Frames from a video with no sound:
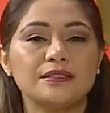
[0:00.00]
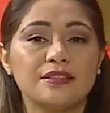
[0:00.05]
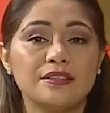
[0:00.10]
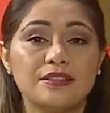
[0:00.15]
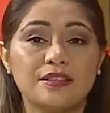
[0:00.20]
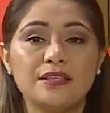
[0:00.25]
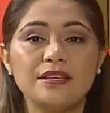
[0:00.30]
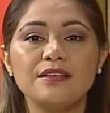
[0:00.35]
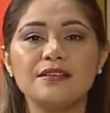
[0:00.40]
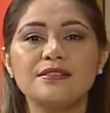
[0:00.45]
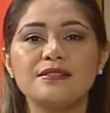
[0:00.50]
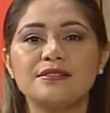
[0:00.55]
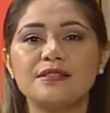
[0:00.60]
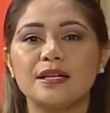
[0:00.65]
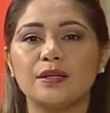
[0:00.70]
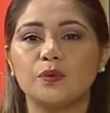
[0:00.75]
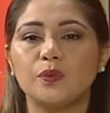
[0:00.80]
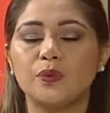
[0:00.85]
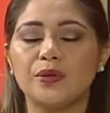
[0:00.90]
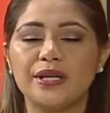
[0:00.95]
the things
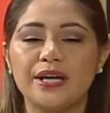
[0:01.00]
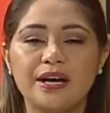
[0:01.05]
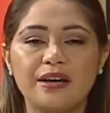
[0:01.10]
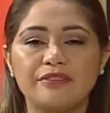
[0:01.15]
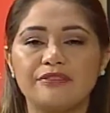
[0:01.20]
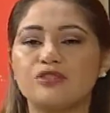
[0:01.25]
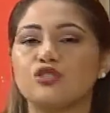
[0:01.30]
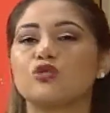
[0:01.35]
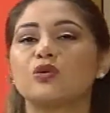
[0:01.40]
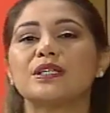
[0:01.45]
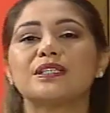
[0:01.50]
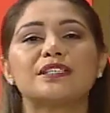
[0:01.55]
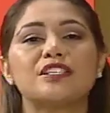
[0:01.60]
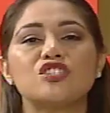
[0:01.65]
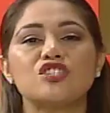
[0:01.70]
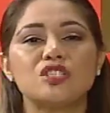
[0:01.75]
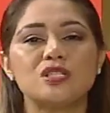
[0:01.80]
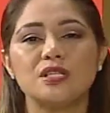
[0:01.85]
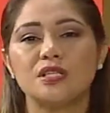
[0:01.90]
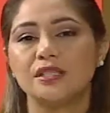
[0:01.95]
that we have
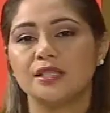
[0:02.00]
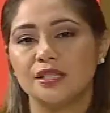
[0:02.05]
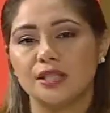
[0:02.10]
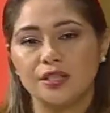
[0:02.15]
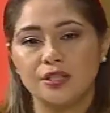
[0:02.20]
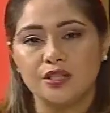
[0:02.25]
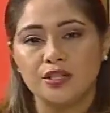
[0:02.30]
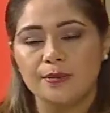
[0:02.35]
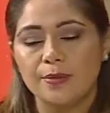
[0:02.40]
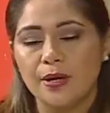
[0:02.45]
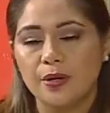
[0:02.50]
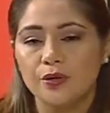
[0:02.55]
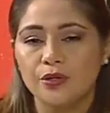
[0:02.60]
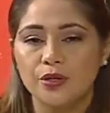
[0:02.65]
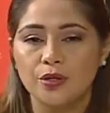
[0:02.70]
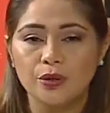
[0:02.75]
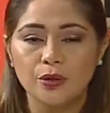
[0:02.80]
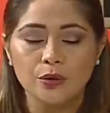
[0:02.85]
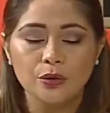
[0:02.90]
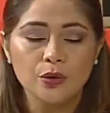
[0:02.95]
traditionally heard about you
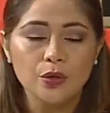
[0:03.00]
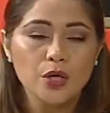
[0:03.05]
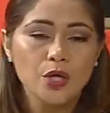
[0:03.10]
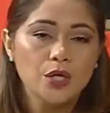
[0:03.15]
know